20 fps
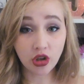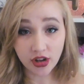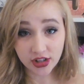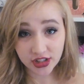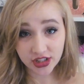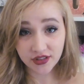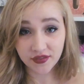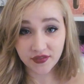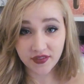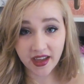
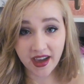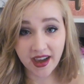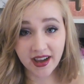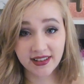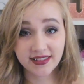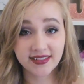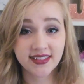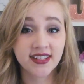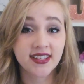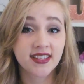lots of
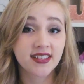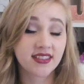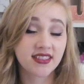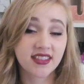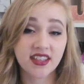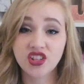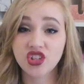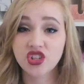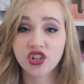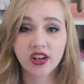that,
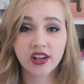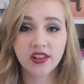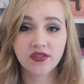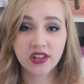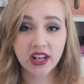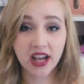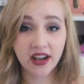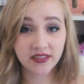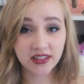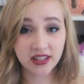then you don't
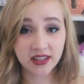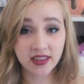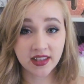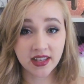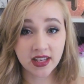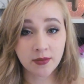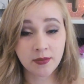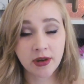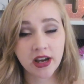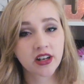even have to
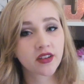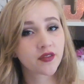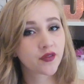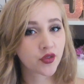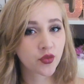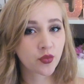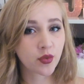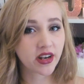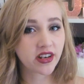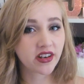think about it
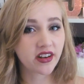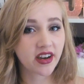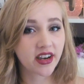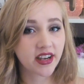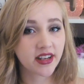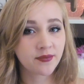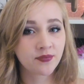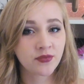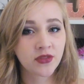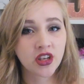for one
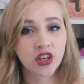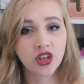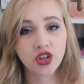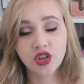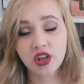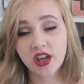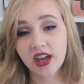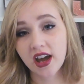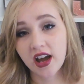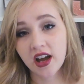night.
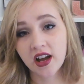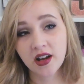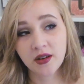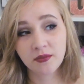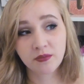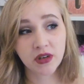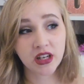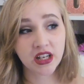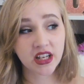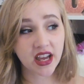
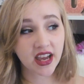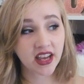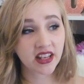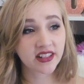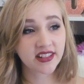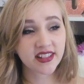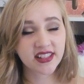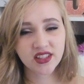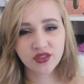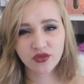
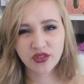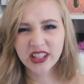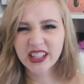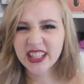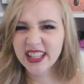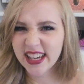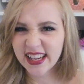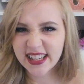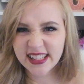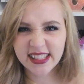And it's
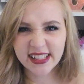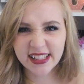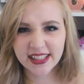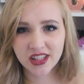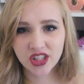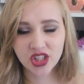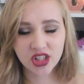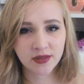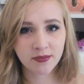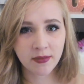really easy
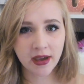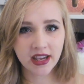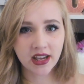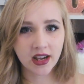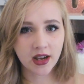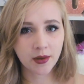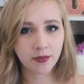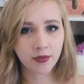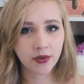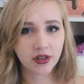to just make
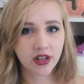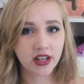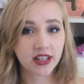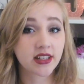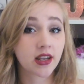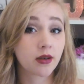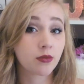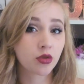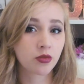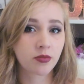up a
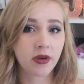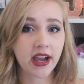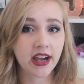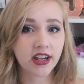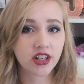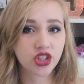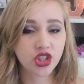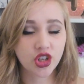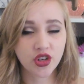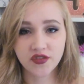double
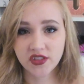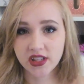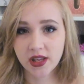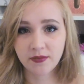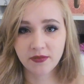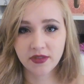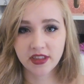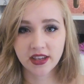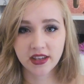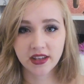batch of
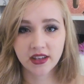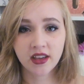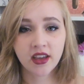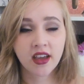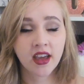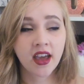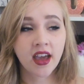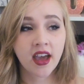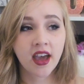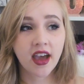something
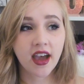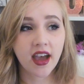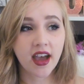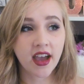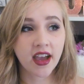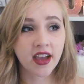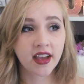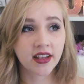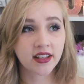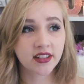
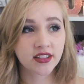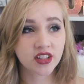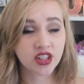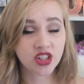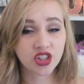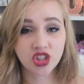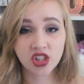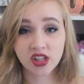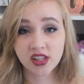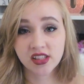and
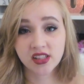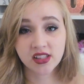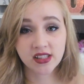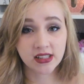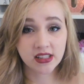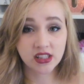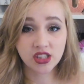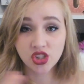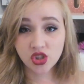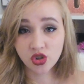
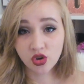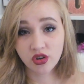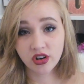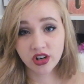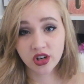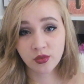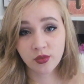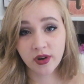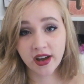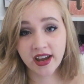just store
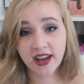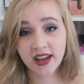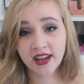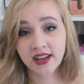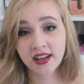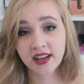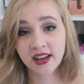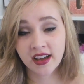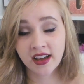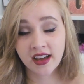it
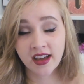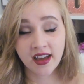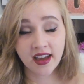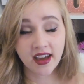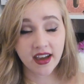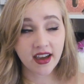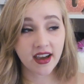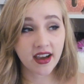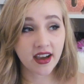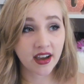away,
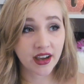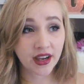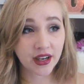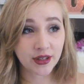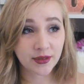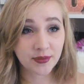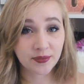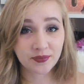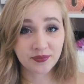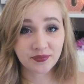
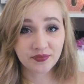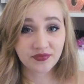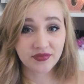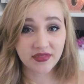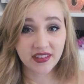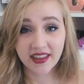and